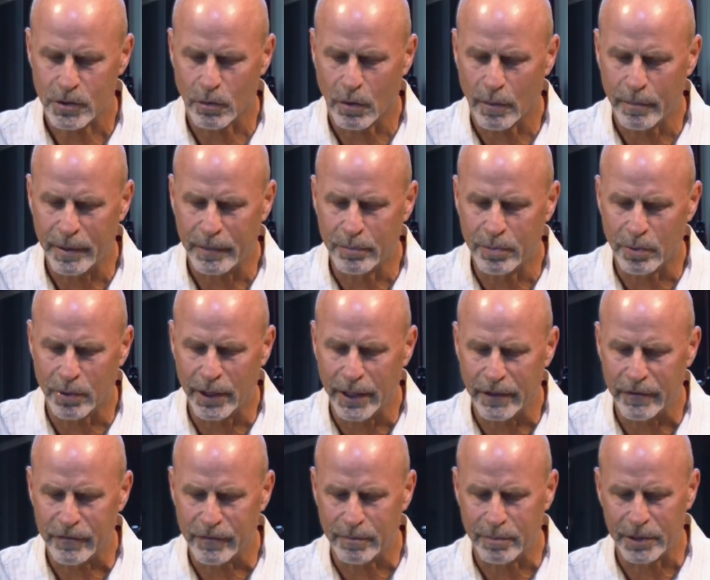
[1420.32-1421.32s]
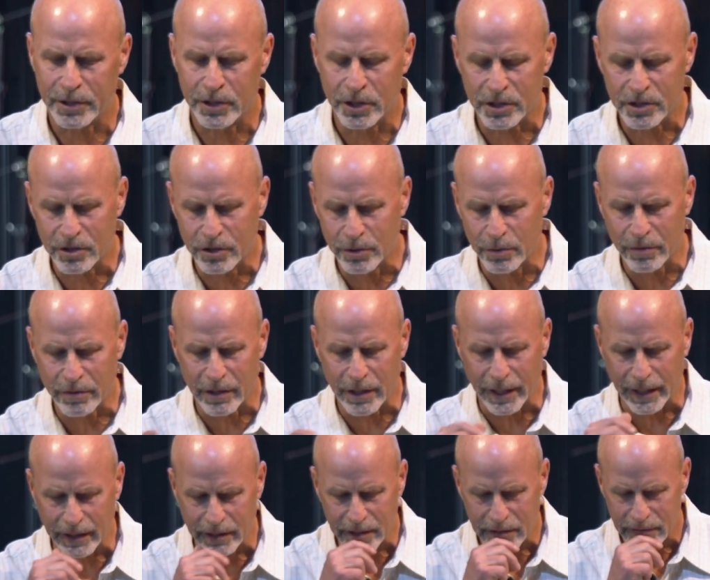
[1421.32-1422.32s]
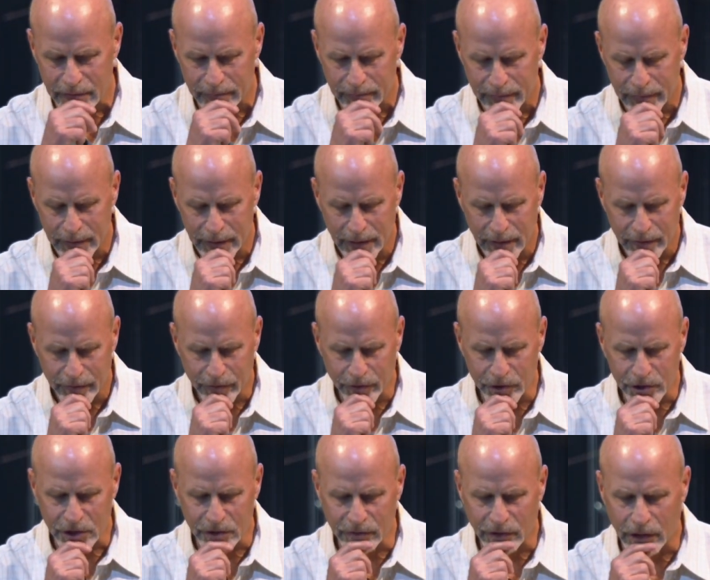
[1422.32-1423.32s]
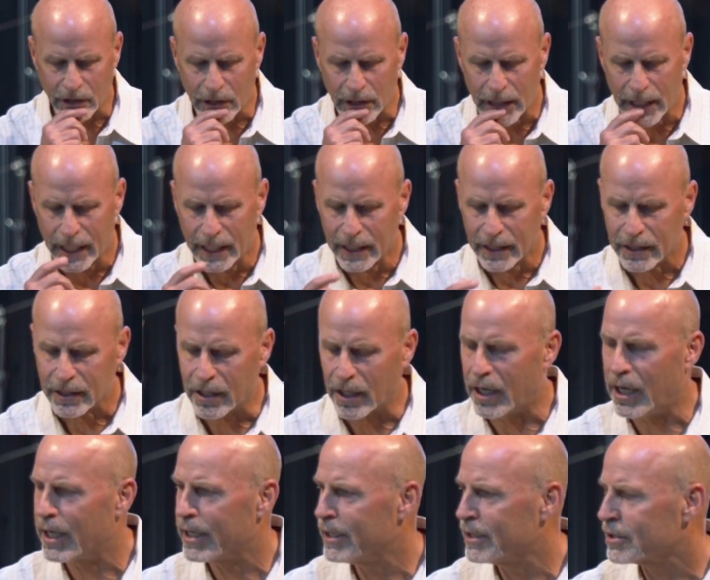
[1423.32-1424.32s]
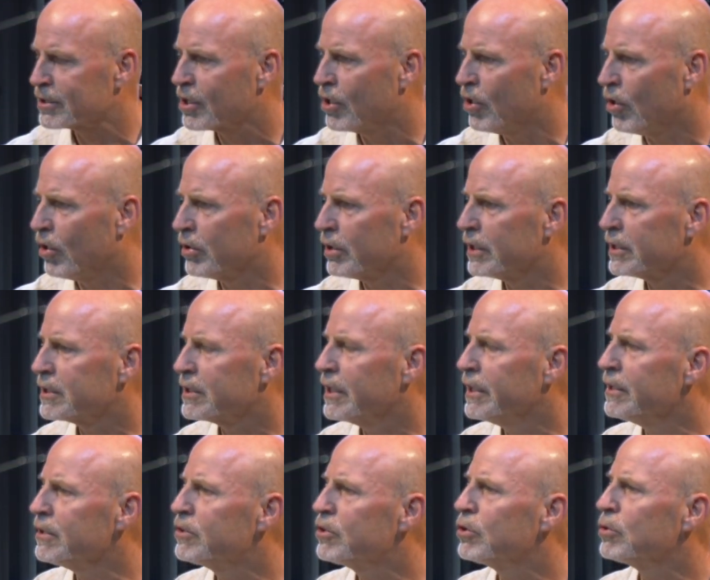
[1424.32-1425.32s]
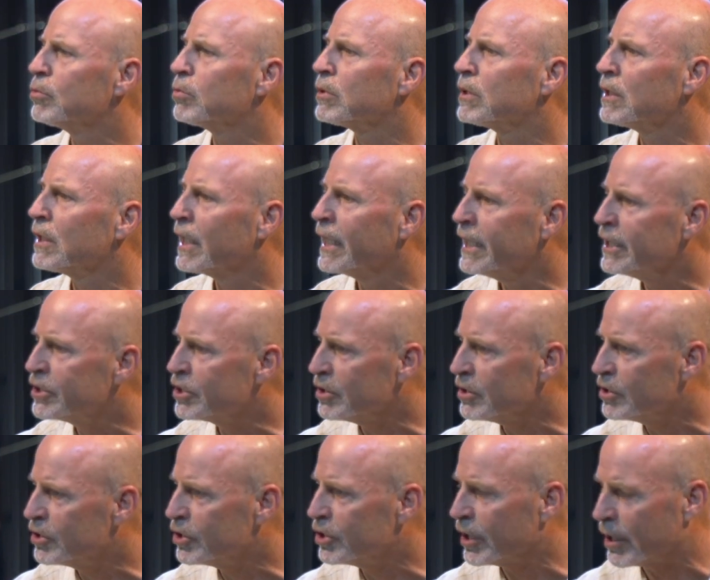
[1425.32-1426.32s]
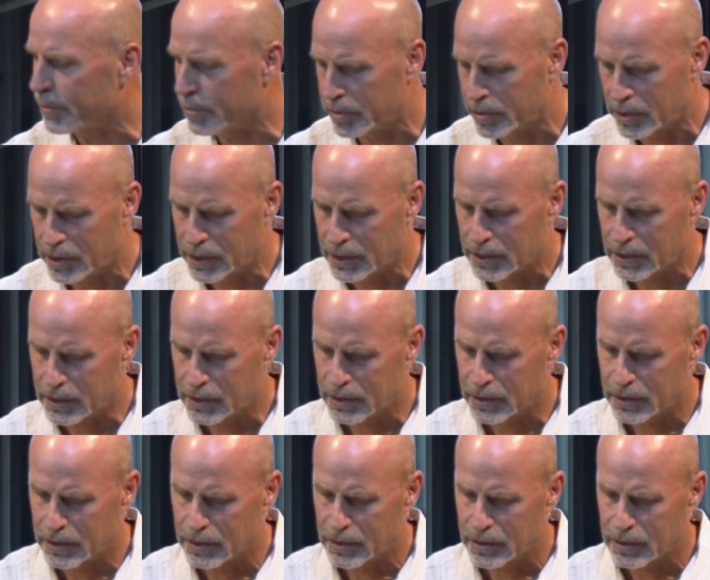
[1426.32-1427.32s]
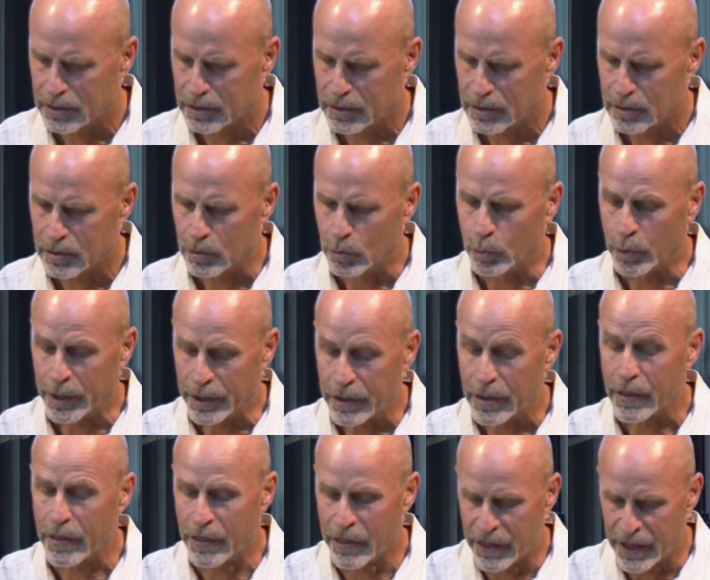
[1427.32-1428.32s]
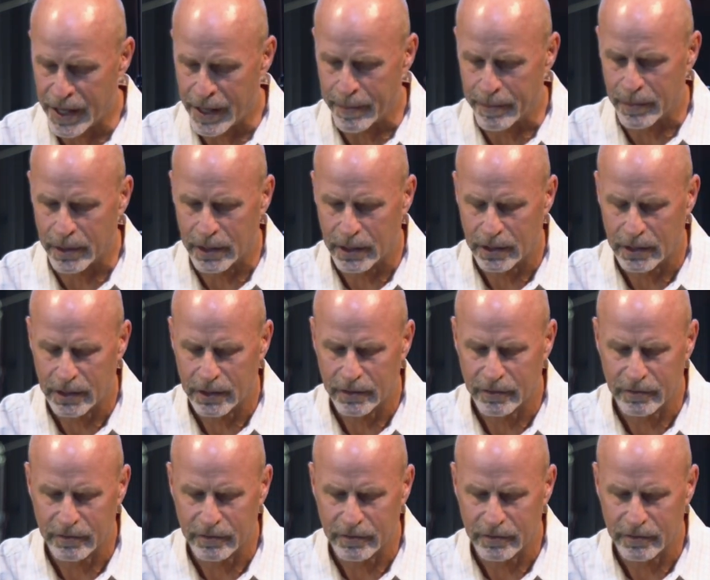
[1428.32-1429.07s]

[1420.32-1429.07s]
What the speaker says: So I'll be brief, but just two things. First of all, God has called us into relationship with them.